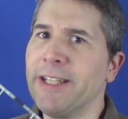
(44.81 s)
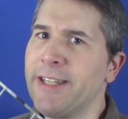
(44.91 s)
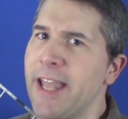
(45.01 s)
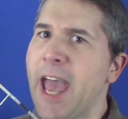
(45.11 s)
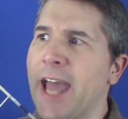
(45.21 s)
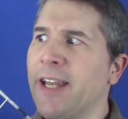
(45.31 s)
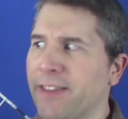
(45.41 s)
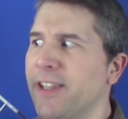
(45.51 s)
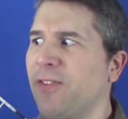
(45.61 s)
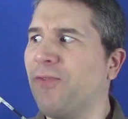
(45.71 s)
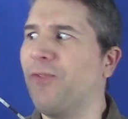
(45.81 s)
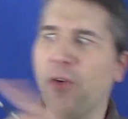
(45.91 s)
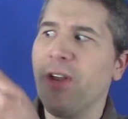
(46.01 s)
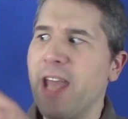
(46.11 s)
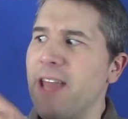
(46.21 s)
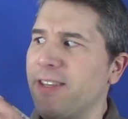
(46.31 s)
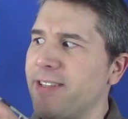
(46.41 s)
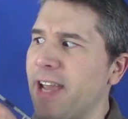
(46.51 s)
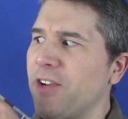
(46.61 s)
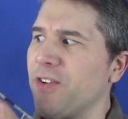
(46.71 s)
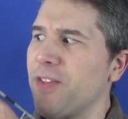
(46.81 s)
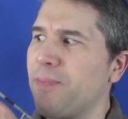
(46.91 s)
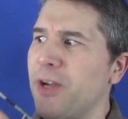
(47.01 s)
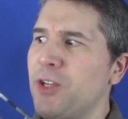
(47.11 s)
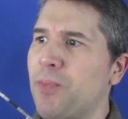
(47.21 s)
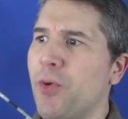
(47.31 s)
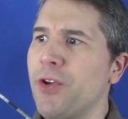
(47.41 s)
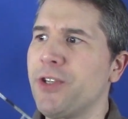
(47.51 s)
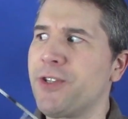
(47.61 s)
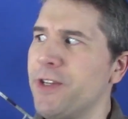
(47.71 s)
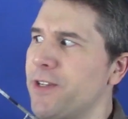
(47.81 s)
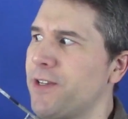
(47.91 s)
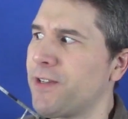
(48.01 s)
instead, this 48th sector of the punchboard is just